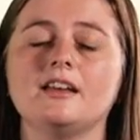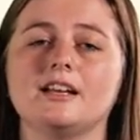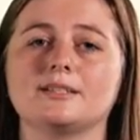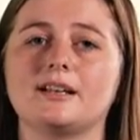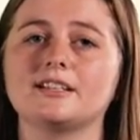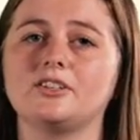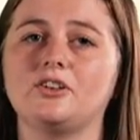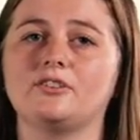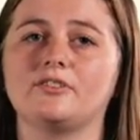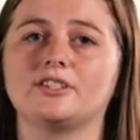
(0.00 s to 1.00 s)
as well as the
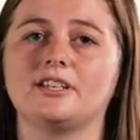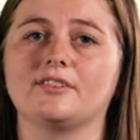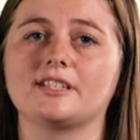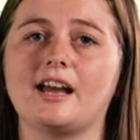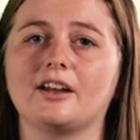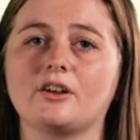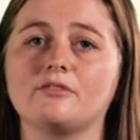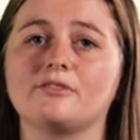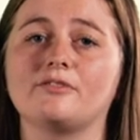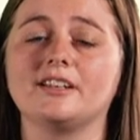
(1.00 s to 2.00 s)
University of Otago
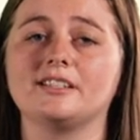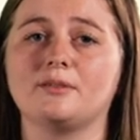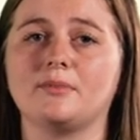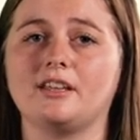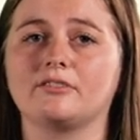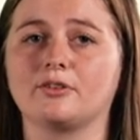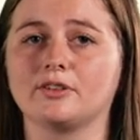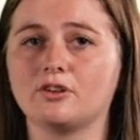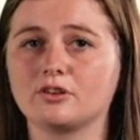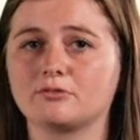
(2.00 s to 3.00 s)
for funding me through a
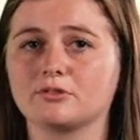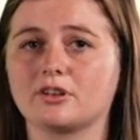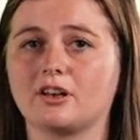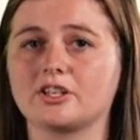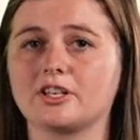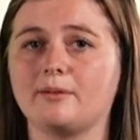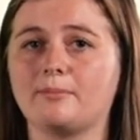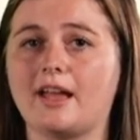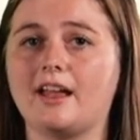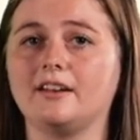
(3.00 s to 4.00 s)
doctoral scholarship
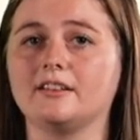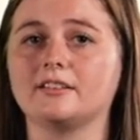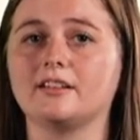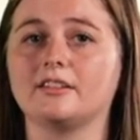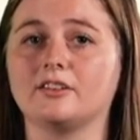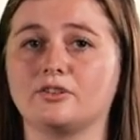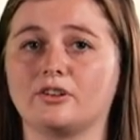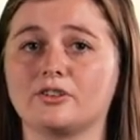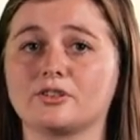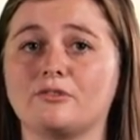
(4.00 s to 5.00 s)
and the
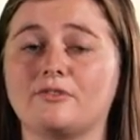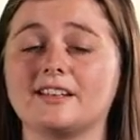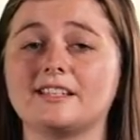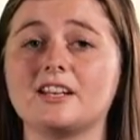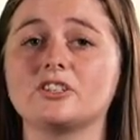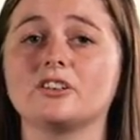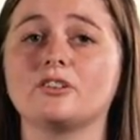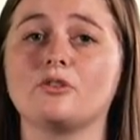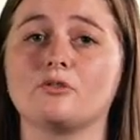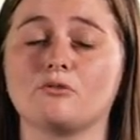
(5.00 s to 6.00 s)
Neurological Foundation,
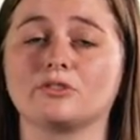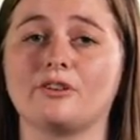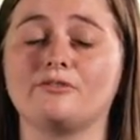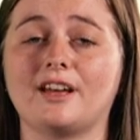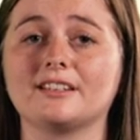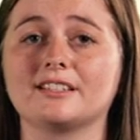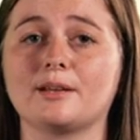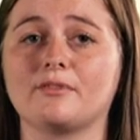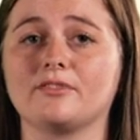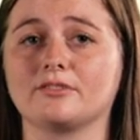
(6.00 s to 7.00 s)
who also fund
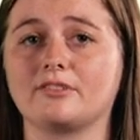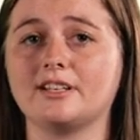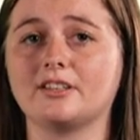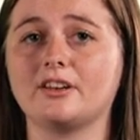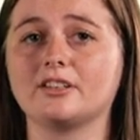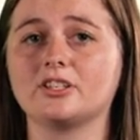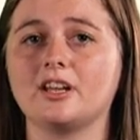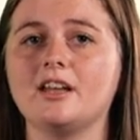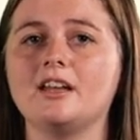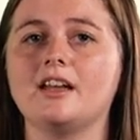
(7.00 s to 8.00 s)
some of this research,
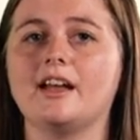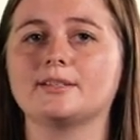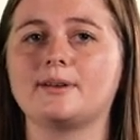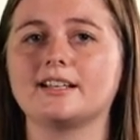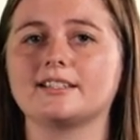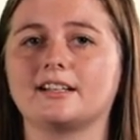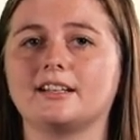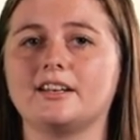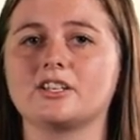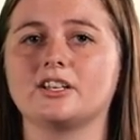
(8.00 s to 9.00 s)
as well as the
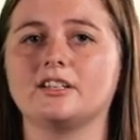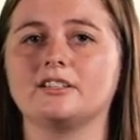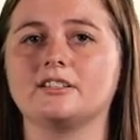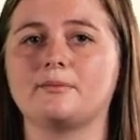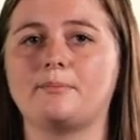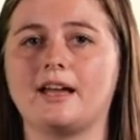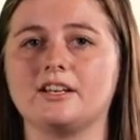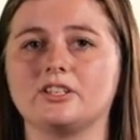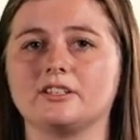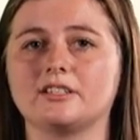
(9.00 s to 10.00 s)
clinicians,
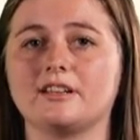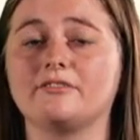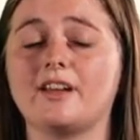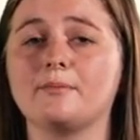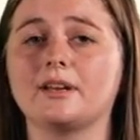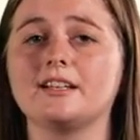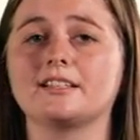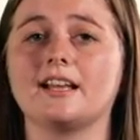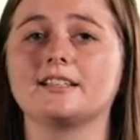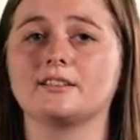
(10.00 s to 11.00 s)
patients and families,
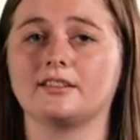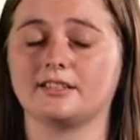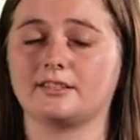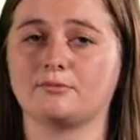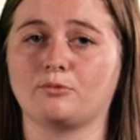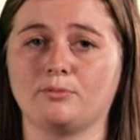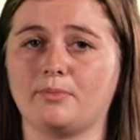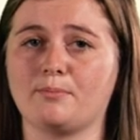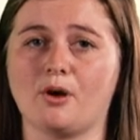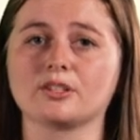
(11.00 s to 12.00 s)
as it, this wouldn't
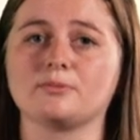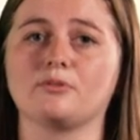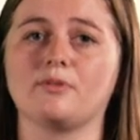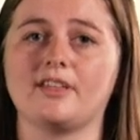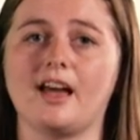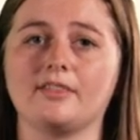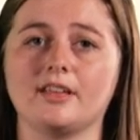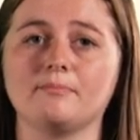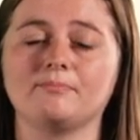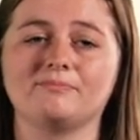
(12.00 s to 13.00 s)
be possible without
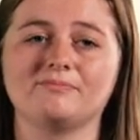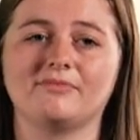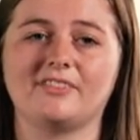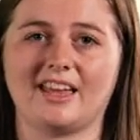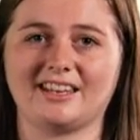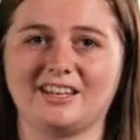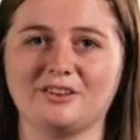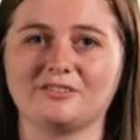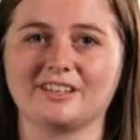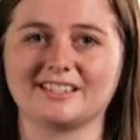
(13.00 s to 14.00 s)
them. Thank
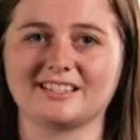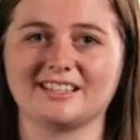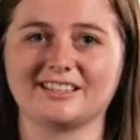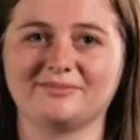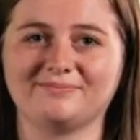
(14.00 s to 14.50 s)
you for listening.